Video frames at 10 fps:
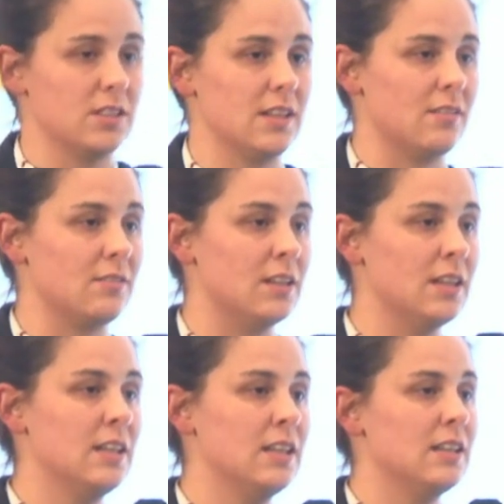Now,
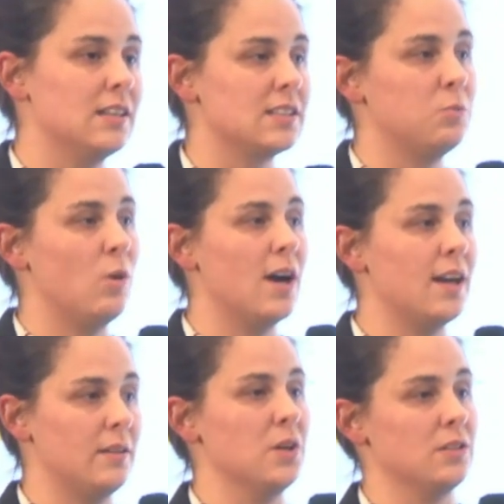this is why
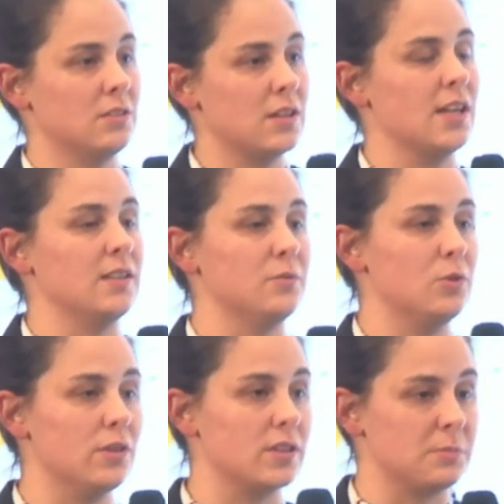the model kind of
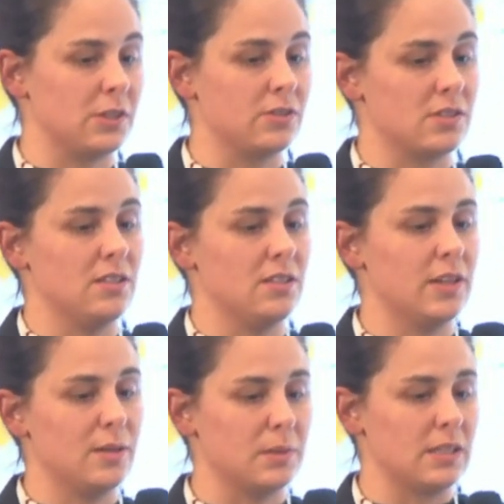works, because the
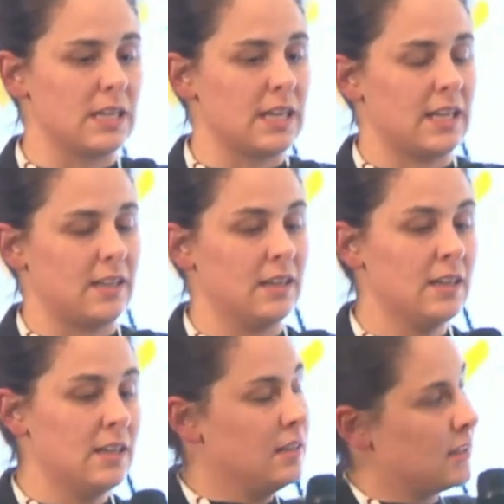developer can
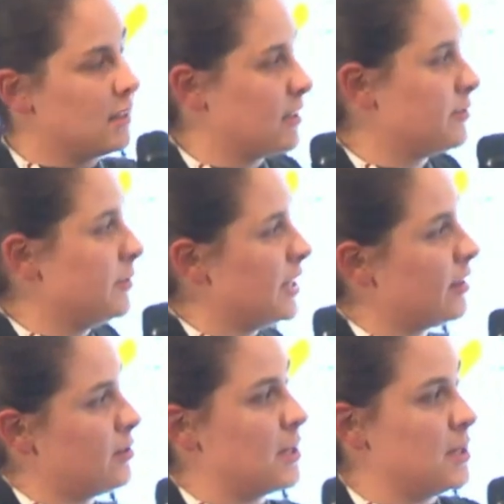kind of make
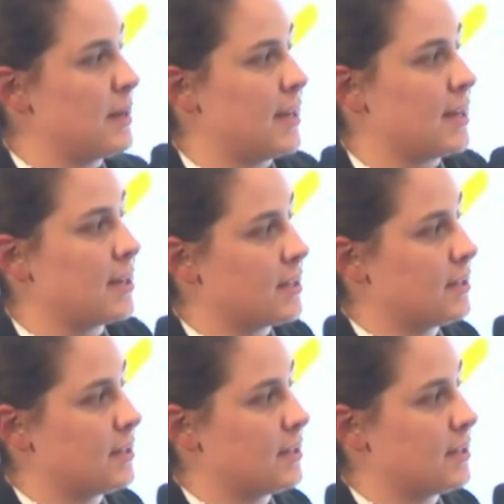their money back